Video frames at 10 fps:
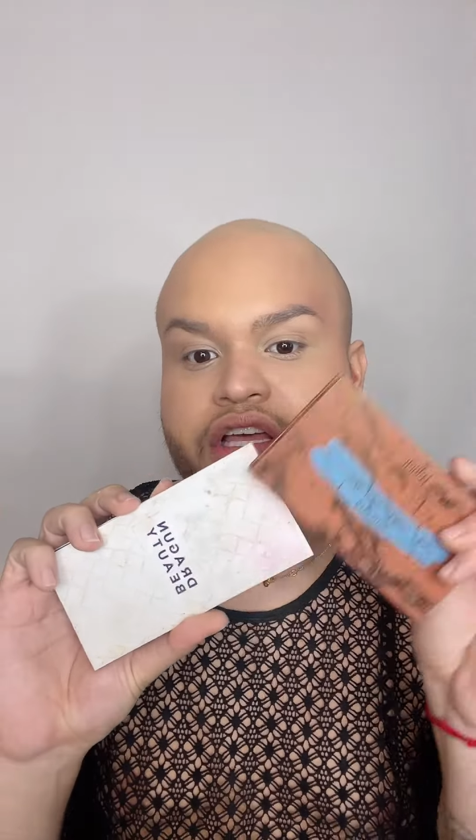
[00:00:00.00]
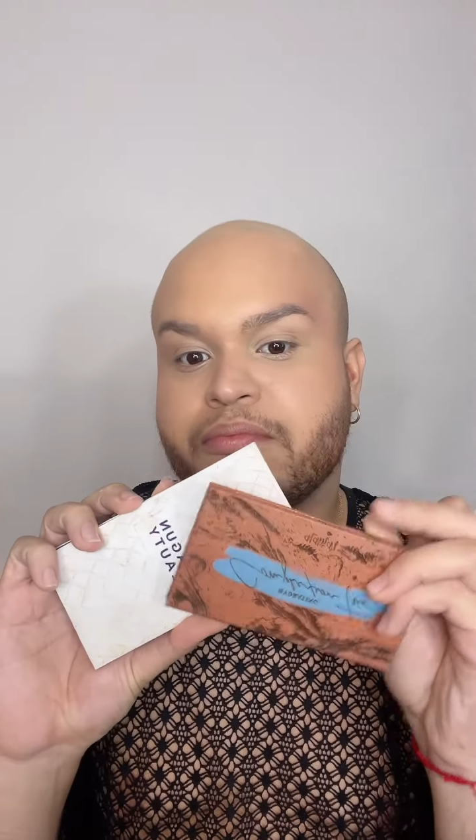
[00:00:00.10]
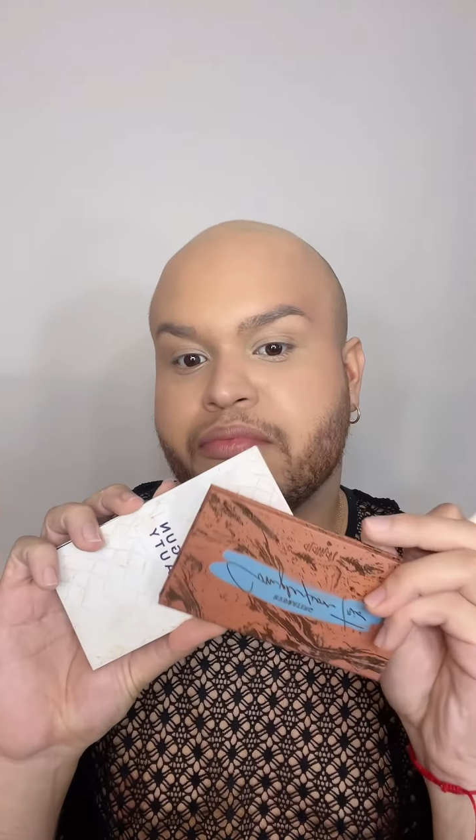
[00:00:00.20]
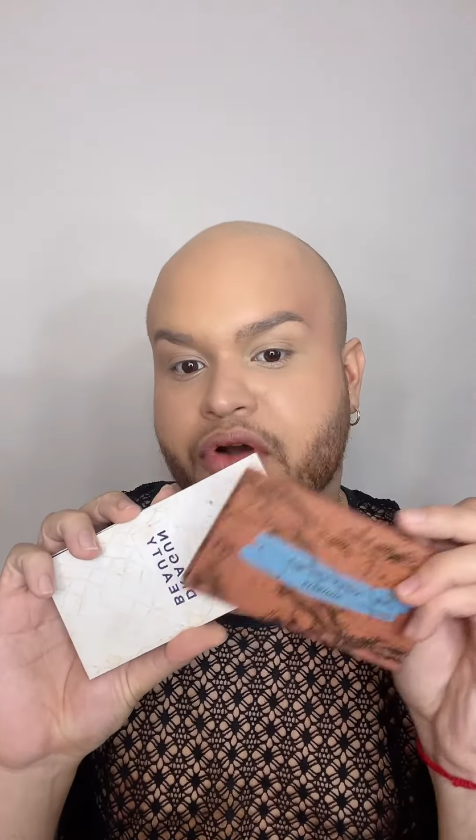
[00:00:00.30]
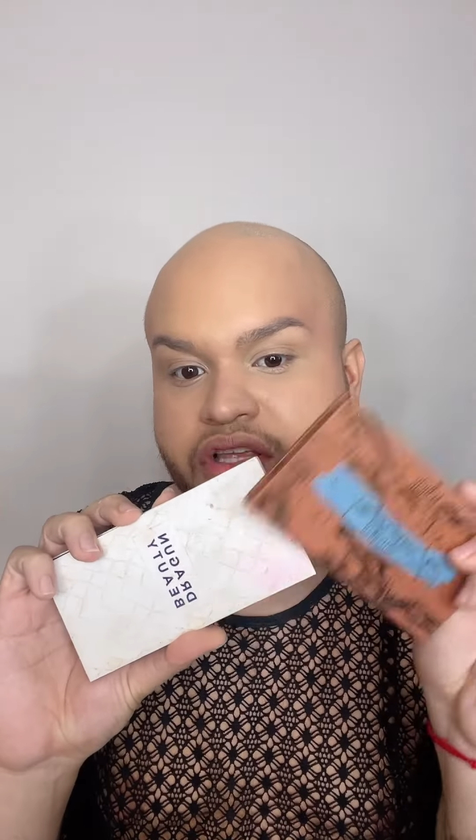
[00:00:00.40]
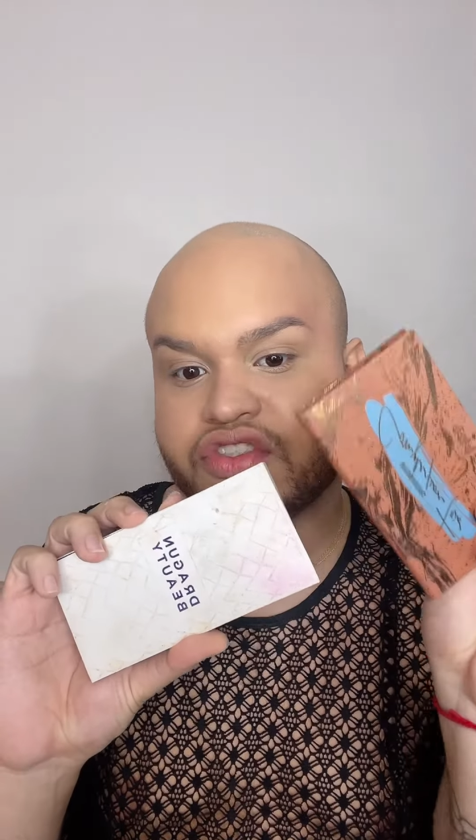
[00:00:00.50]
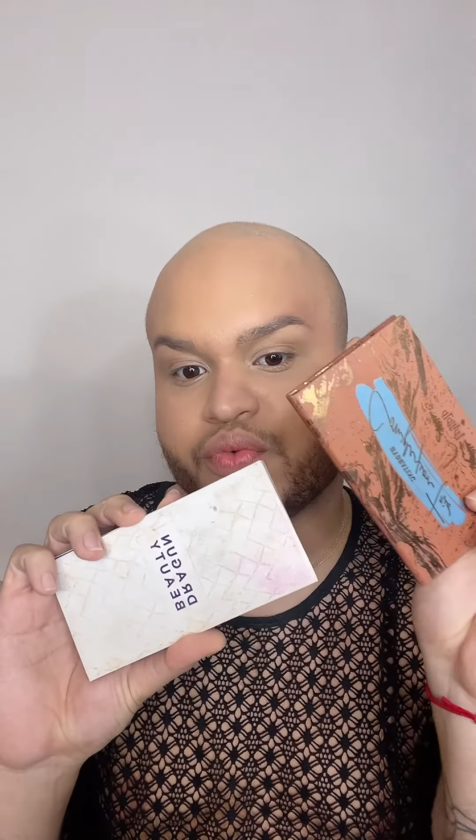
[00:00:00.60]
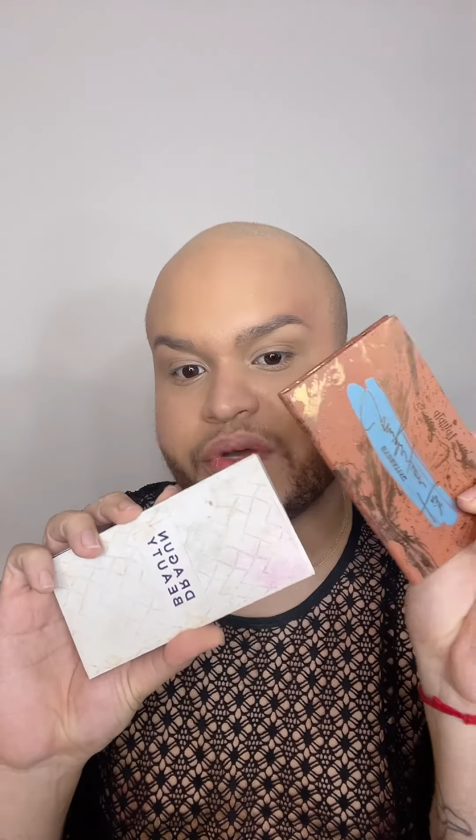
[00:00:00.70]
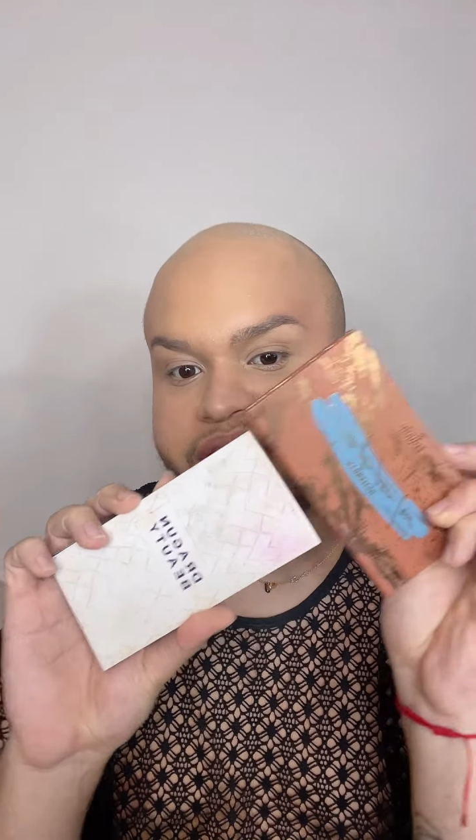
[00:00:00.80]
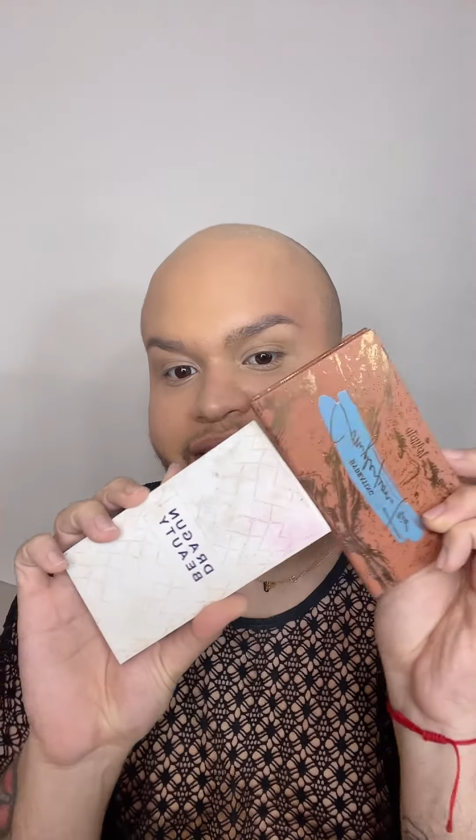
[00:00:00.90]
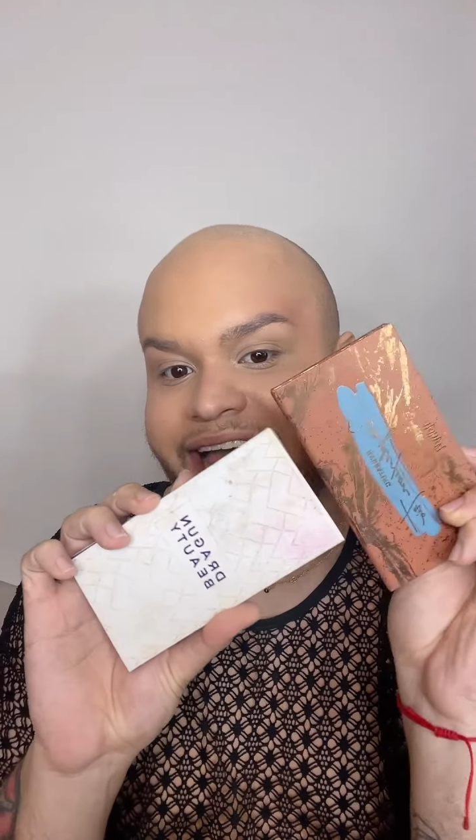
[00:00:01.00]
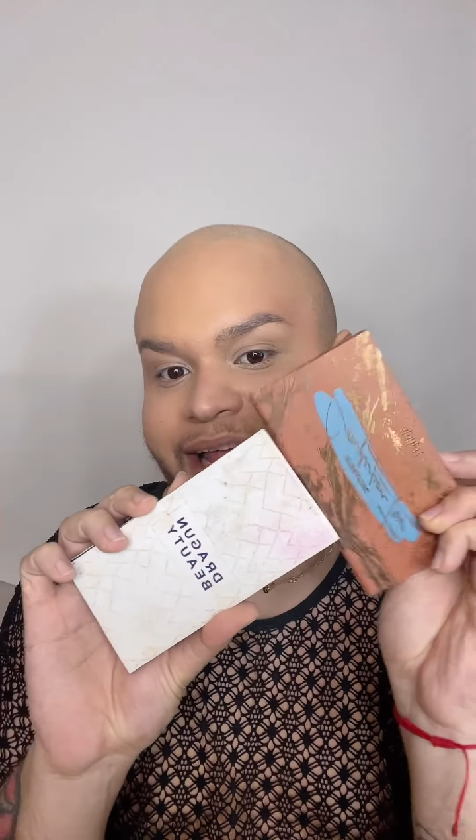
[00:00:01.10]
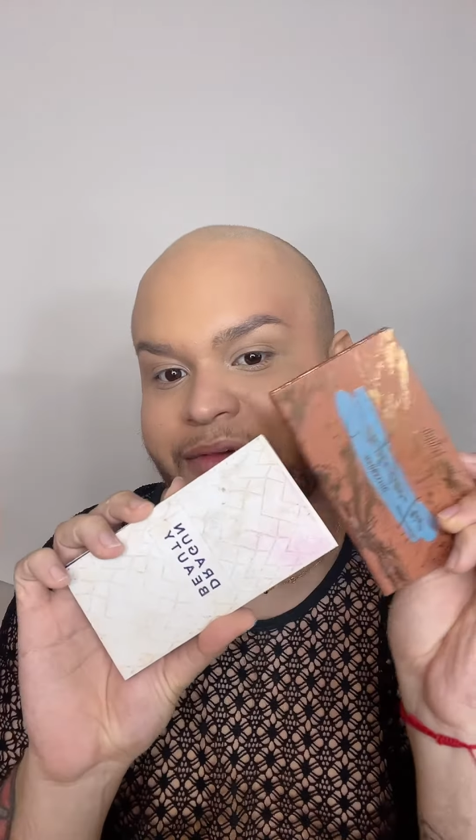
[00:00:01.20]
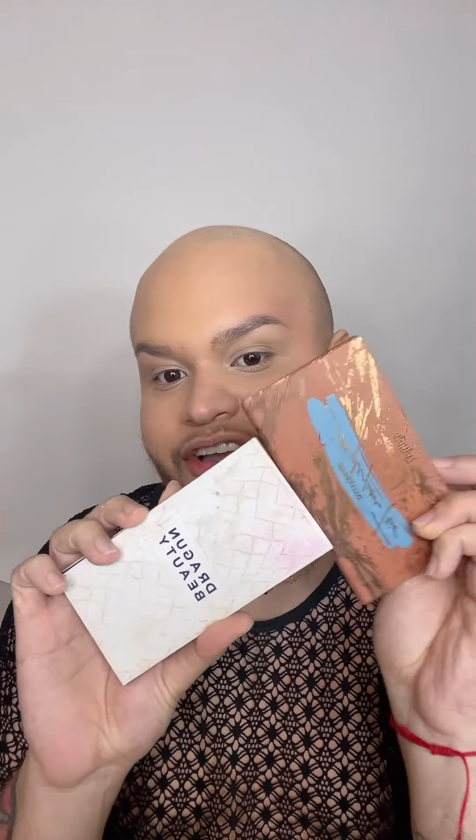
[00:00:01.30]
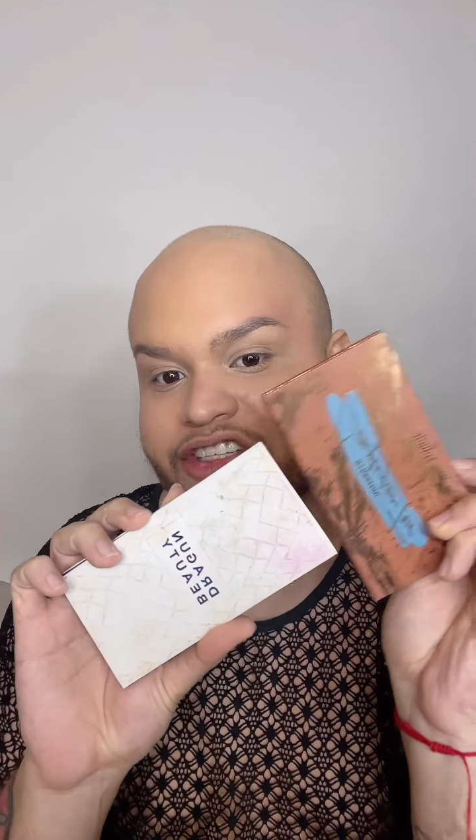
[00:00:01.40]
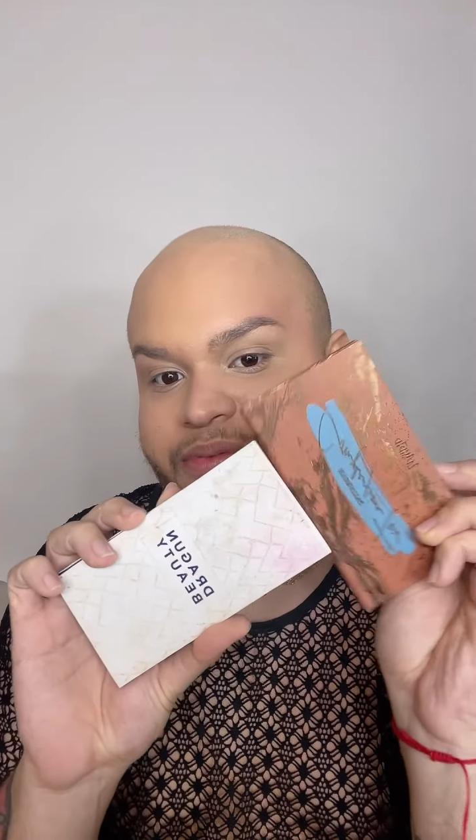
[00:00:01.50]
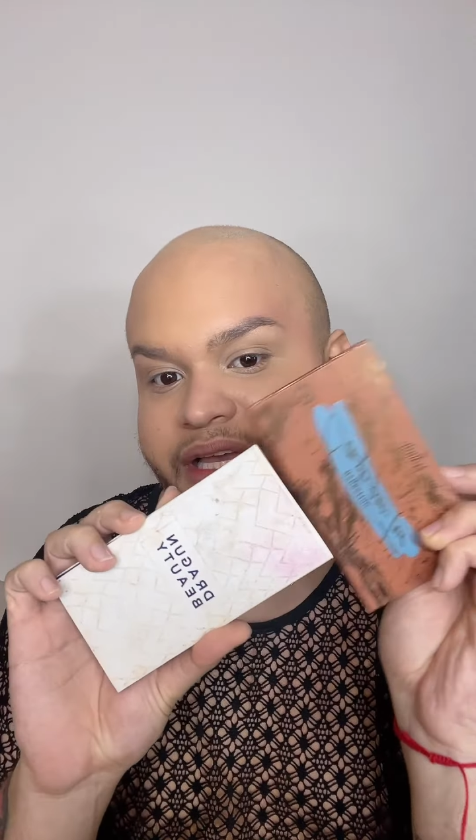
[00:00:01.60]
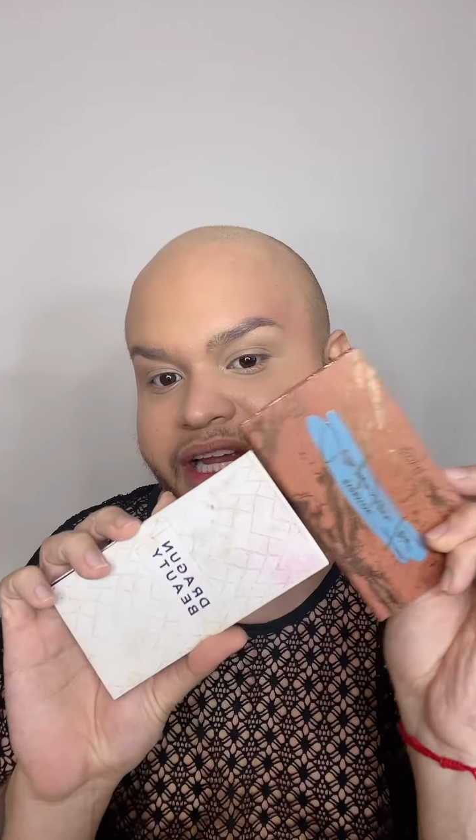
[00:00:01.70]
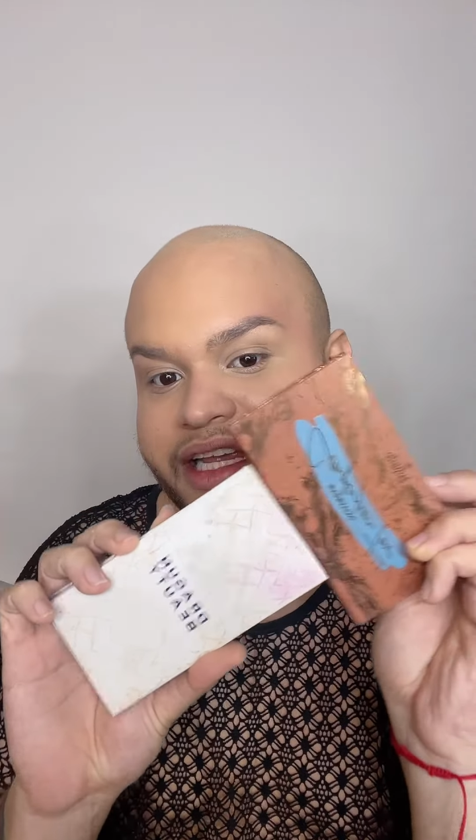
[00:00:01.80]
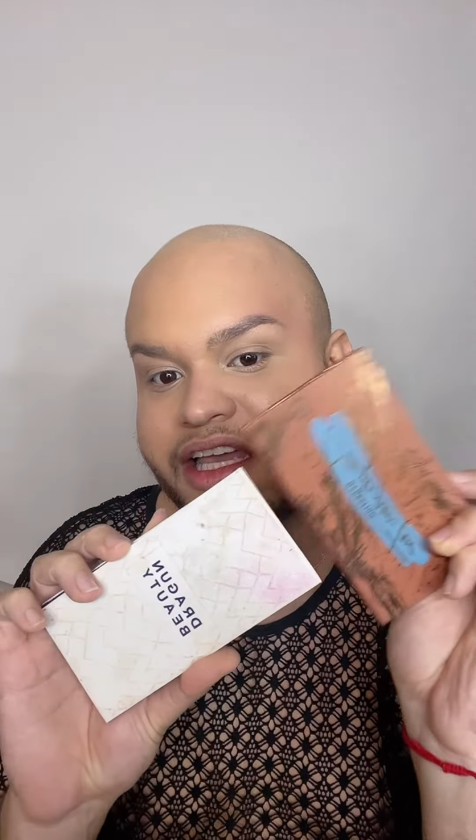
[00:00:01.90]
bronze with the Alamar
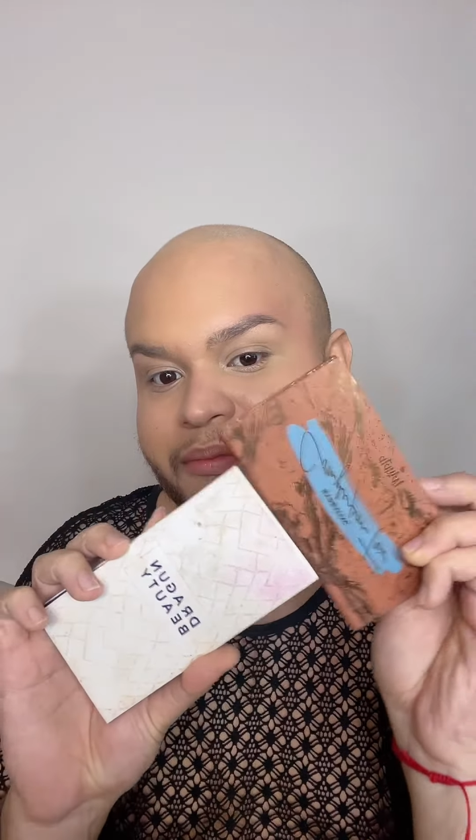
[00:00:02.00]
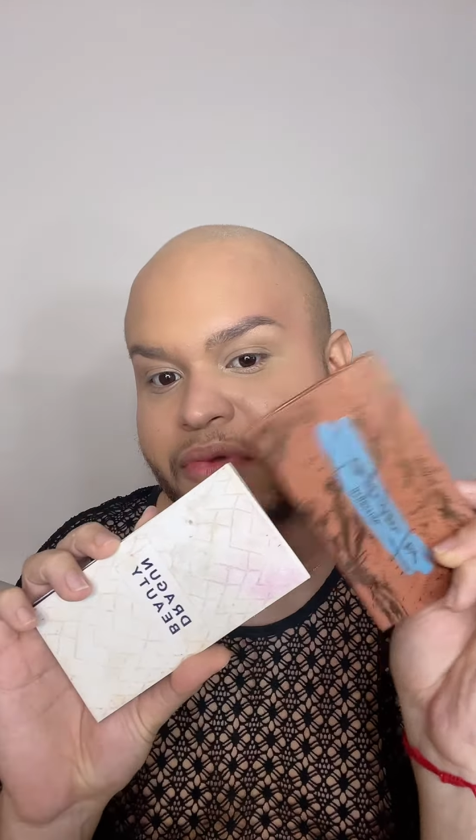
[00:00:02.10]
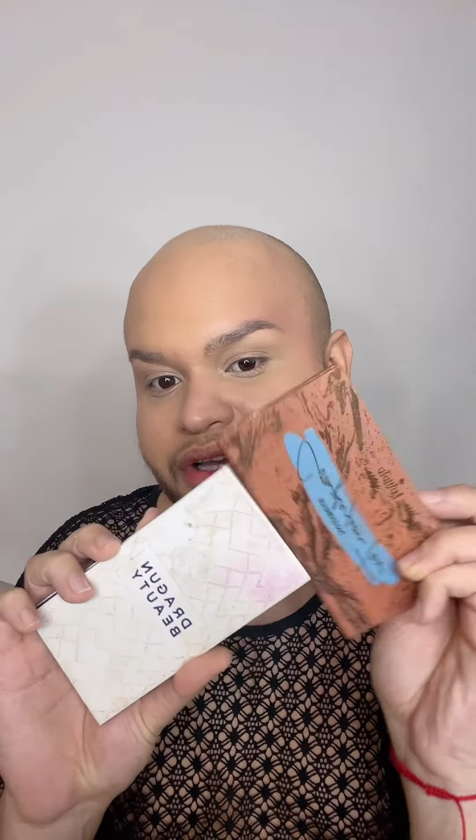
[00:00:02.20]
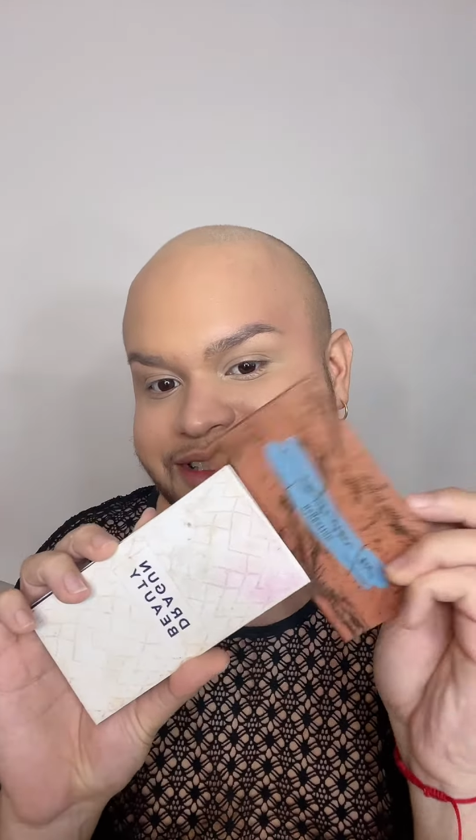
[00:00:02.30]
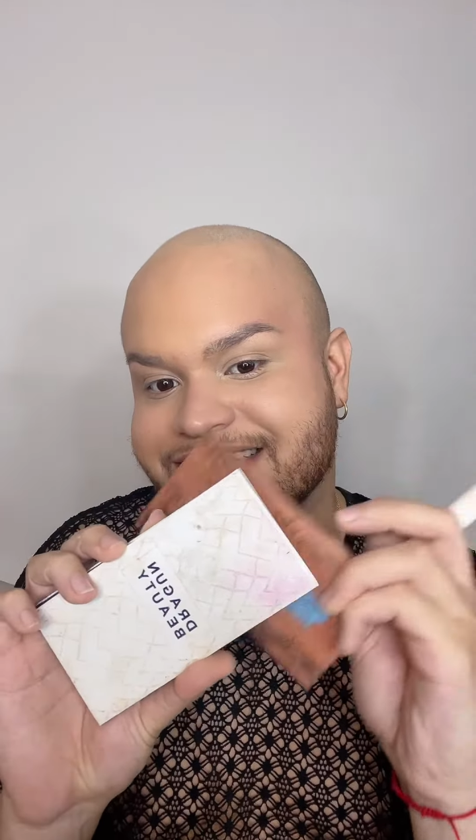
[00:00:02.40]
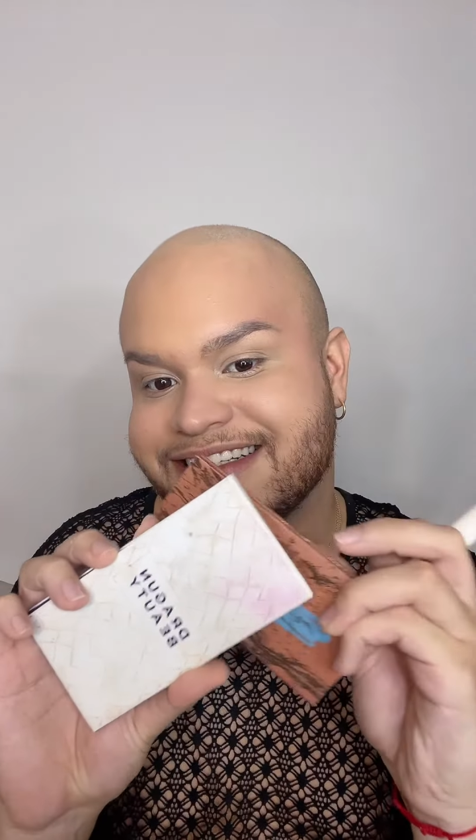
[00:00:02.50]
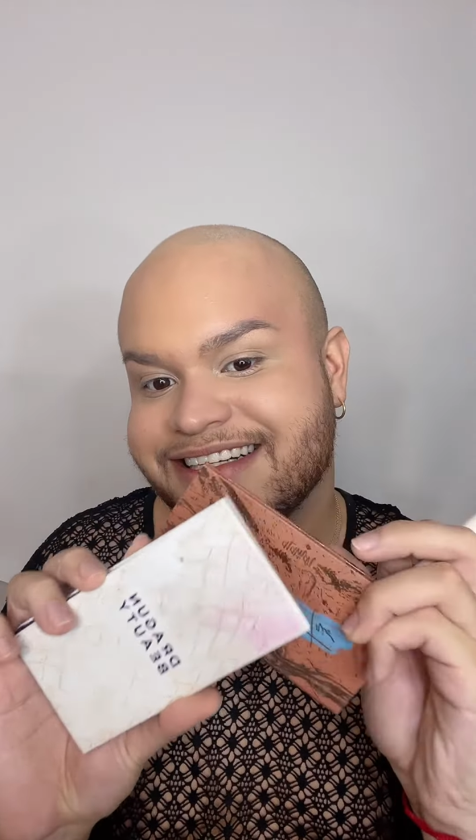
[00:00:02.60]
Cosmetic bronzer.